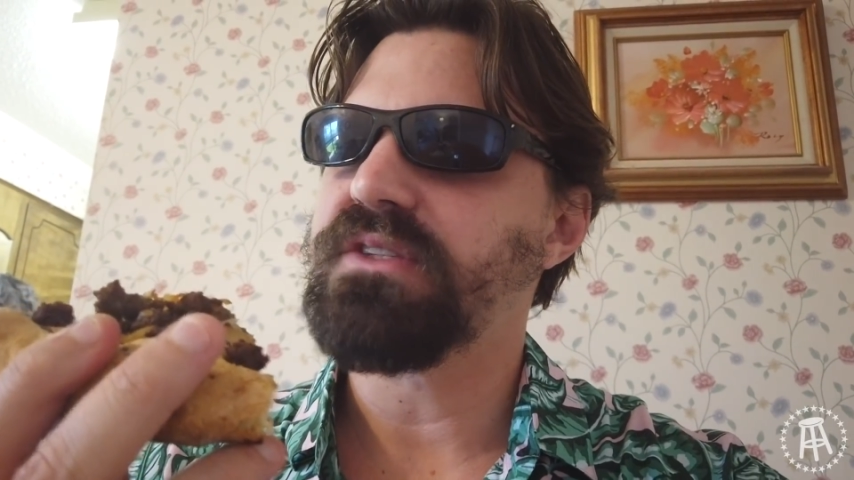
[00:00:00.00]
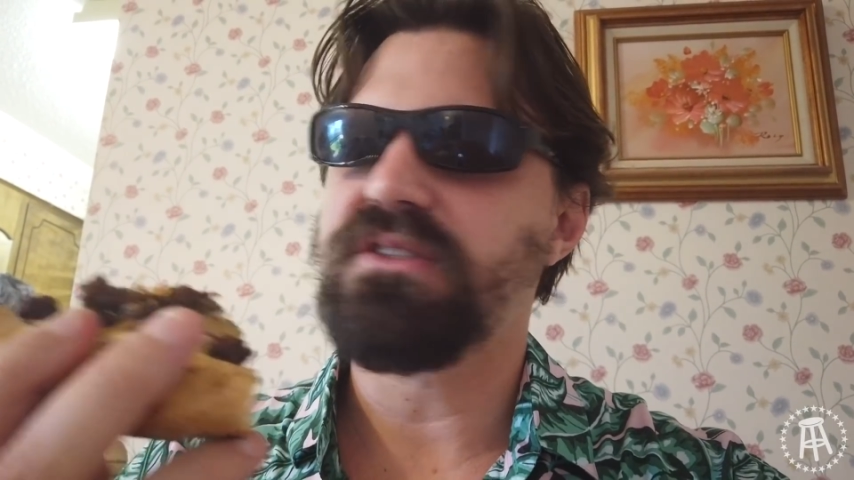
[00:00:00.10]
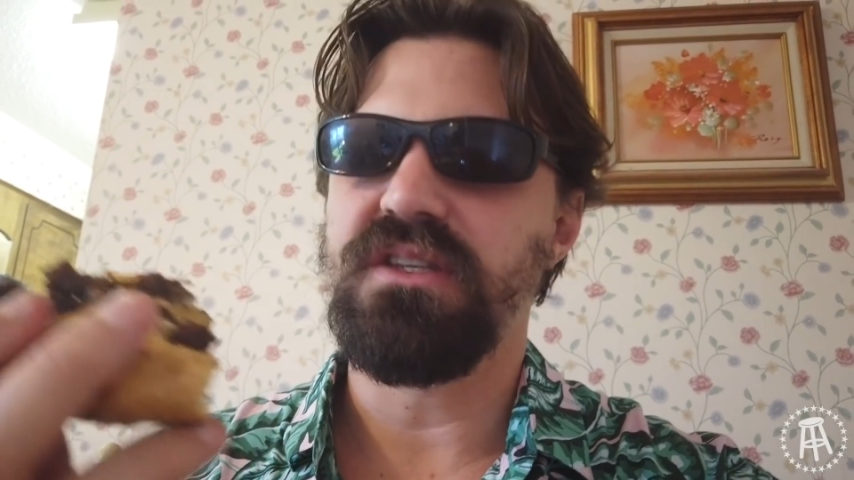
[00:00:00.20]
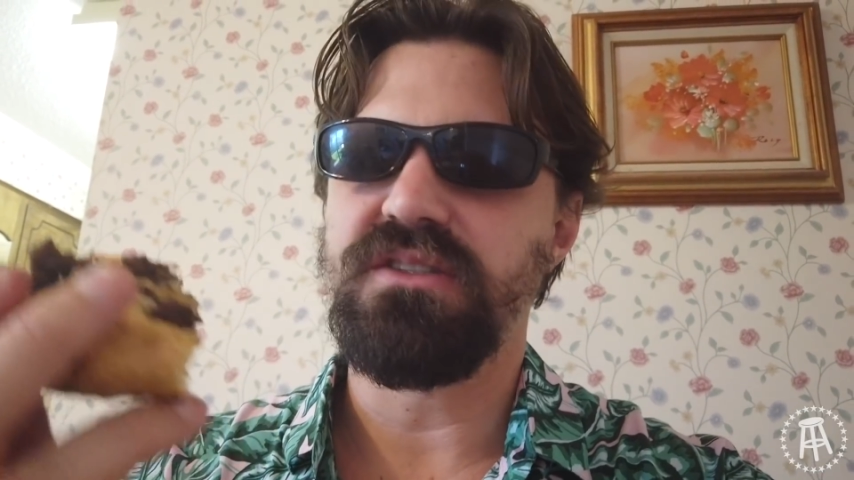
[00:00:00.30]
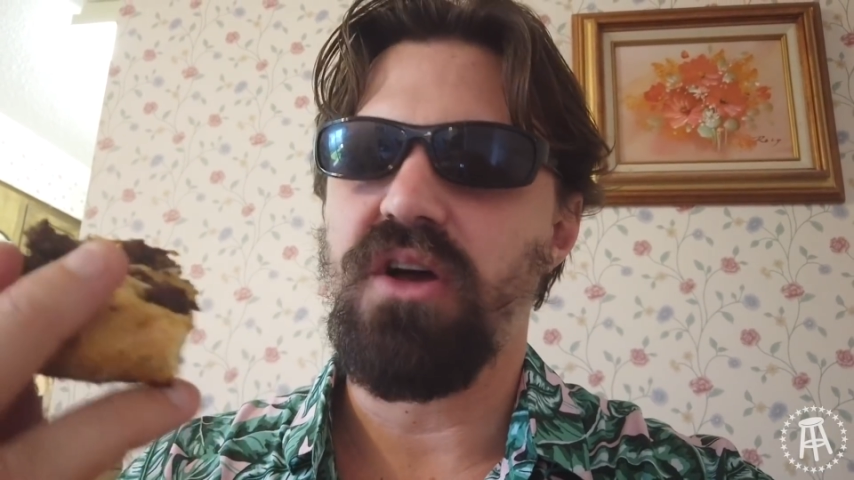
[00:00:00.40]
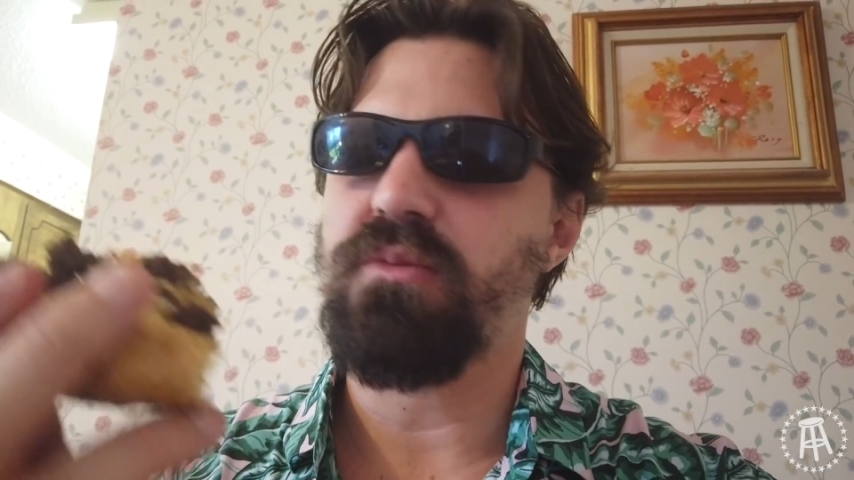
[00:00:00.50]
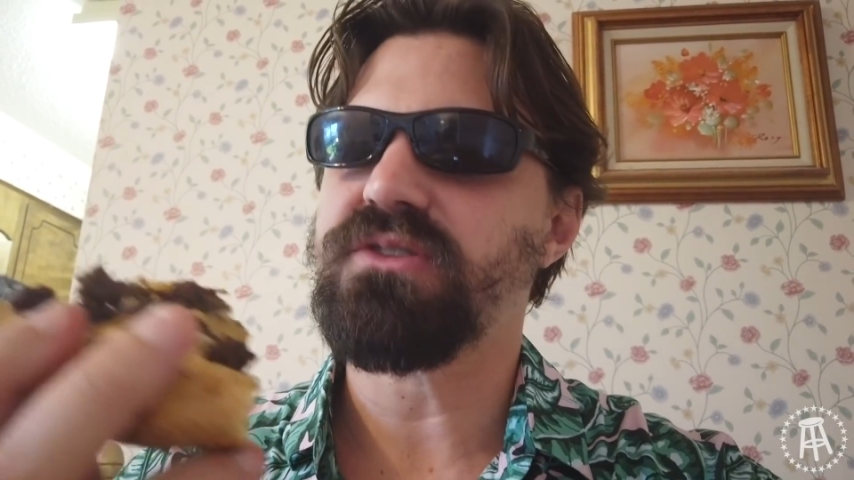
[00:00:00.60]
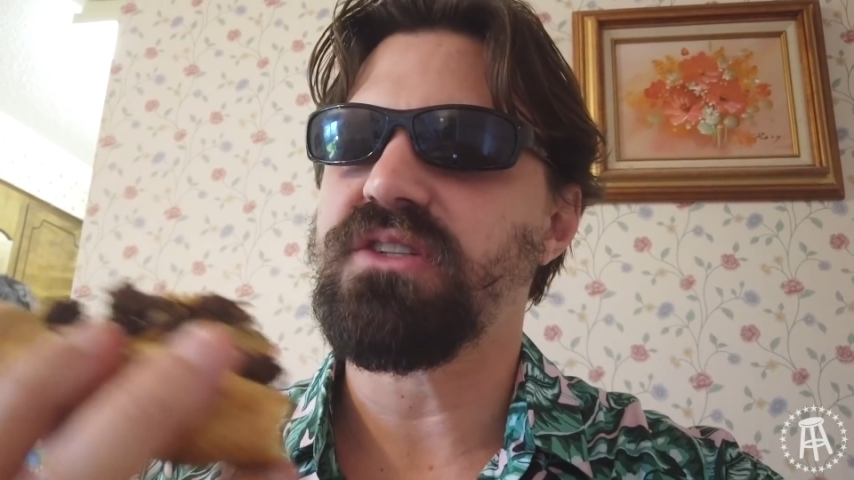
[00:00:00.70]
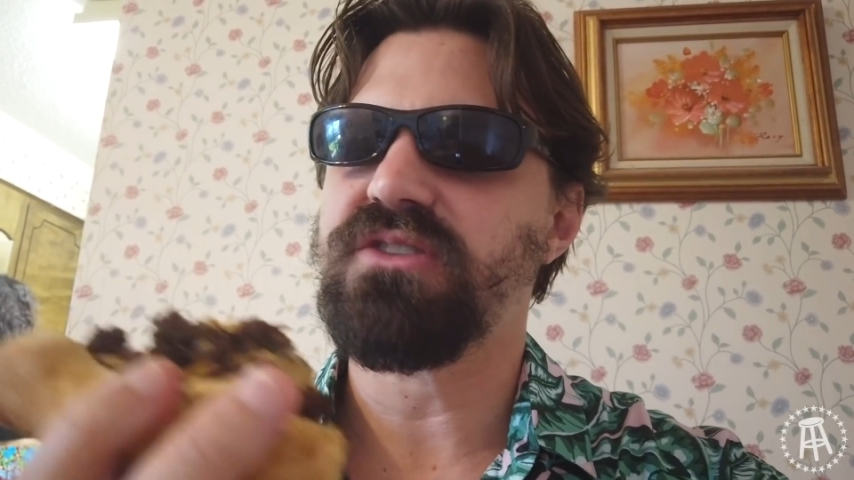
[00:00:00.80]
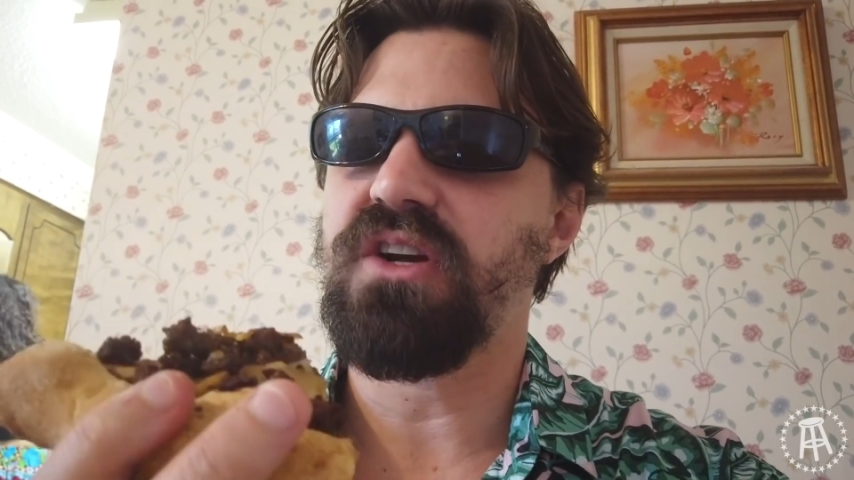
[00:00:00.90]
This
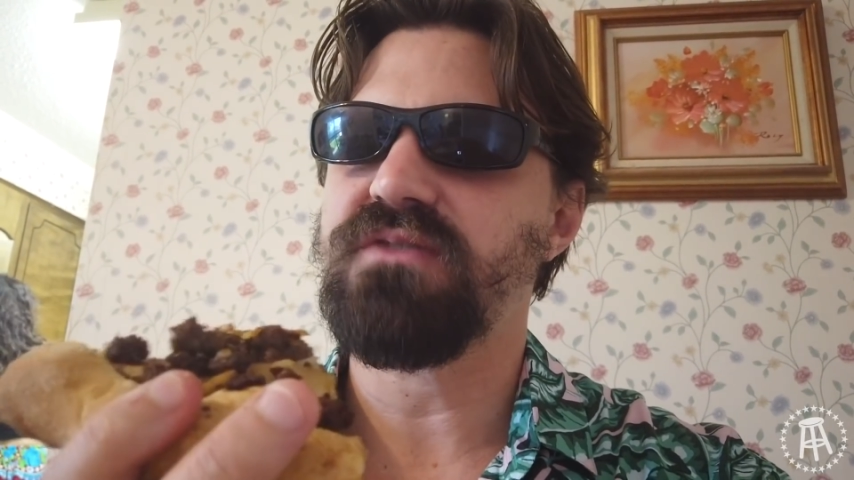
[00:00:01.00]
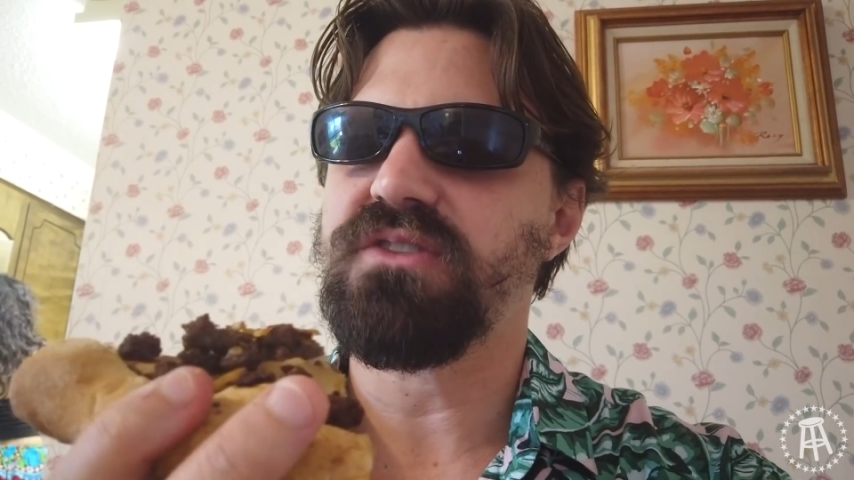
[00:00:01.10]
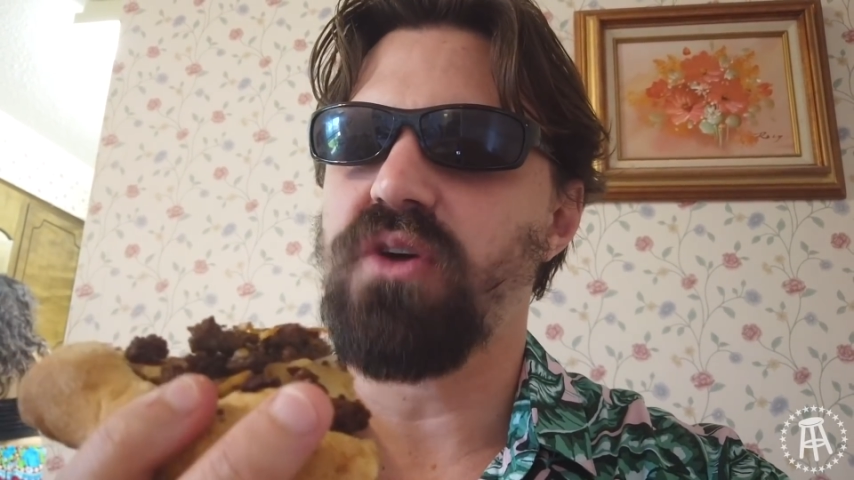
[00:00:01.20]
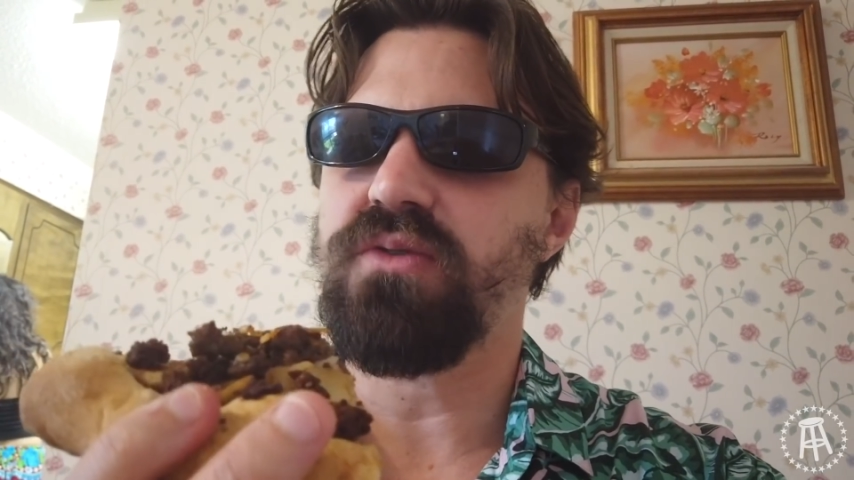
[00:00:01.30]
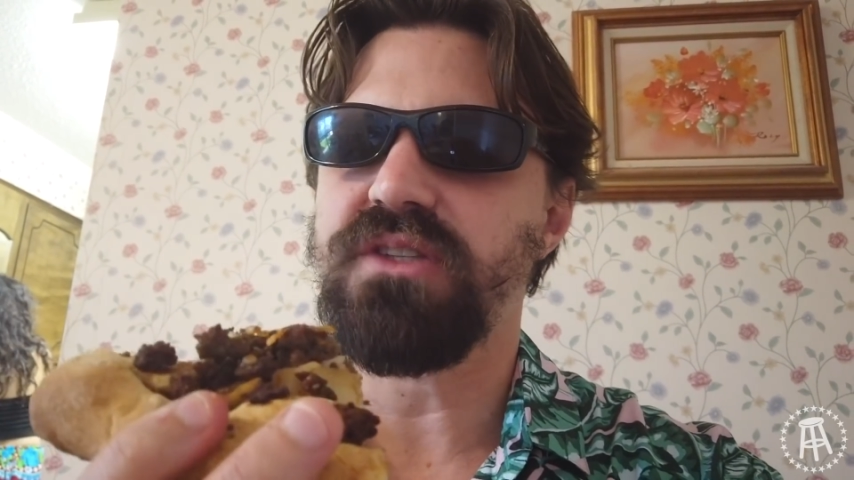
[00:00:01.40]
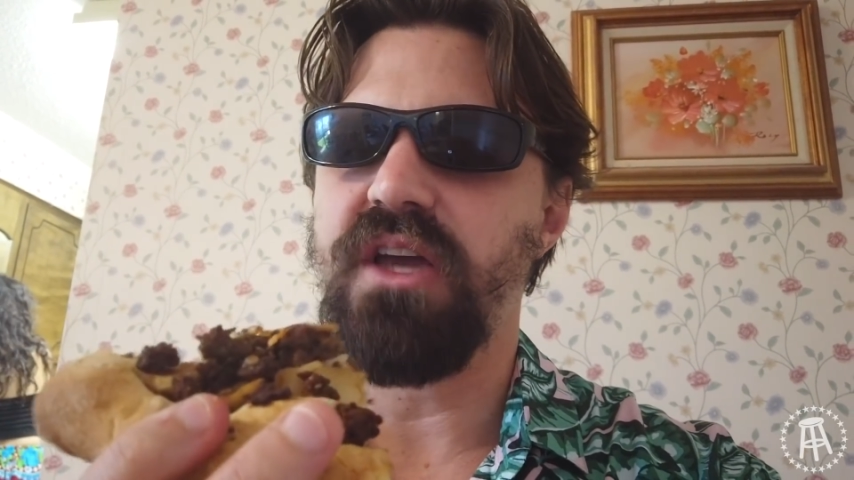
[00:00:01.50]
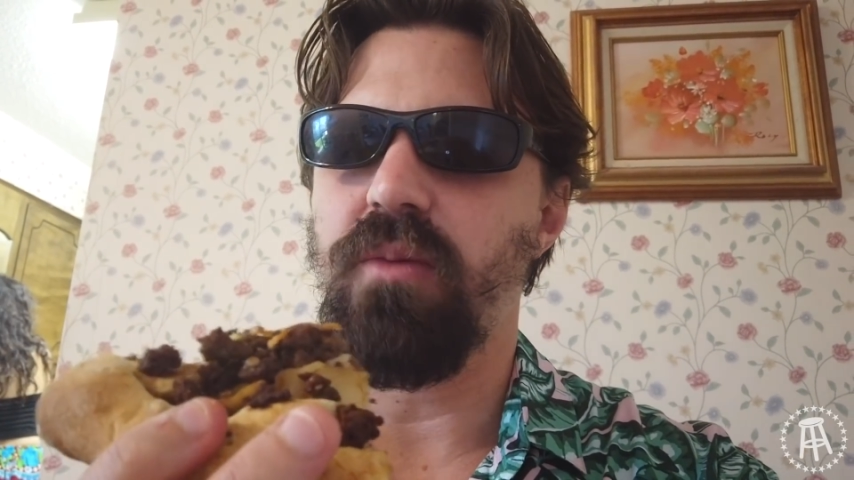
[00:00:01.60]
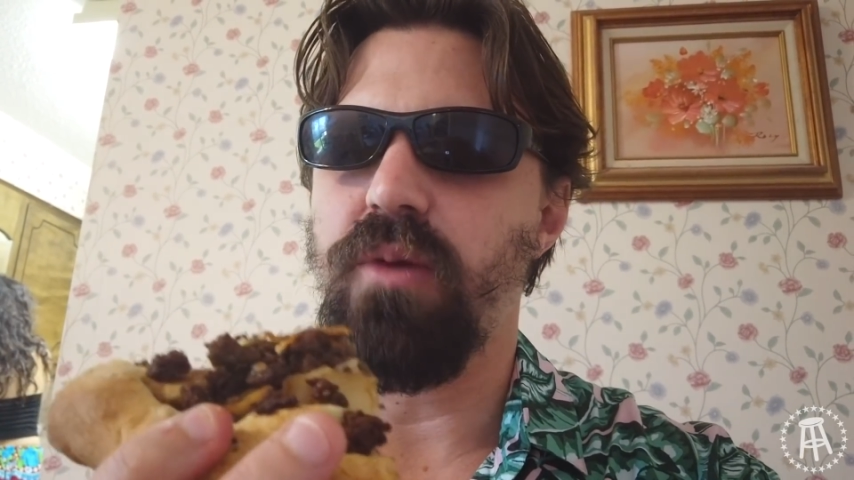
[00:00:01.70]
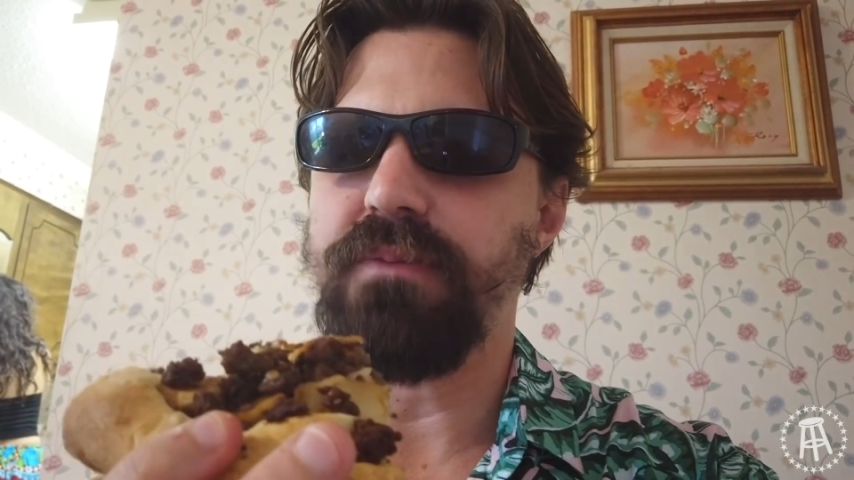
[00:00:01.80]
almost deserves its own scale,